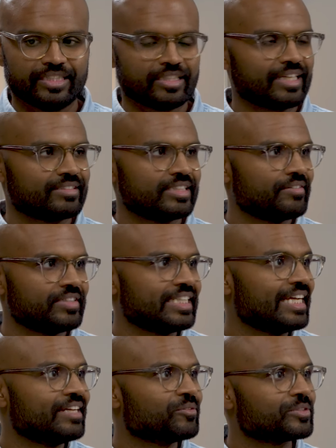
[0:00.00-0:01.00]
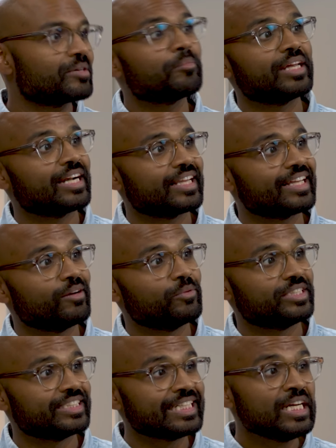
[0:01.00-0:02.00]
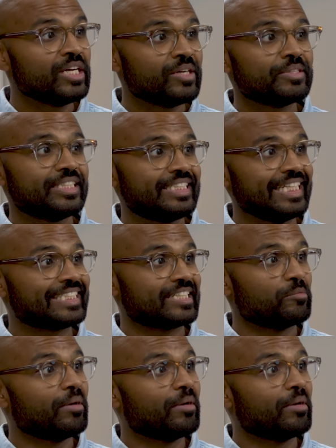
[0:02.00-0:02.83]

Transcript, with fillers: think it's like 17 or something like that, which is a decent